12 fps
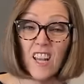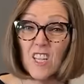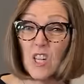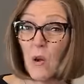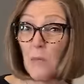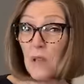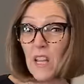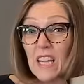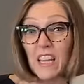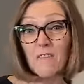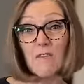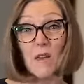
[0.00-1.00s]
So I'm going to
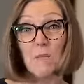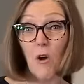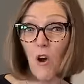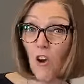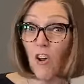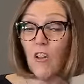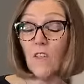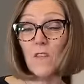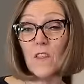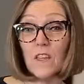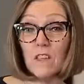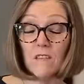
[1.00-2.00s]
give them all
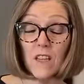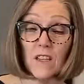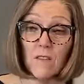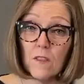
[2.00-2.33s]
the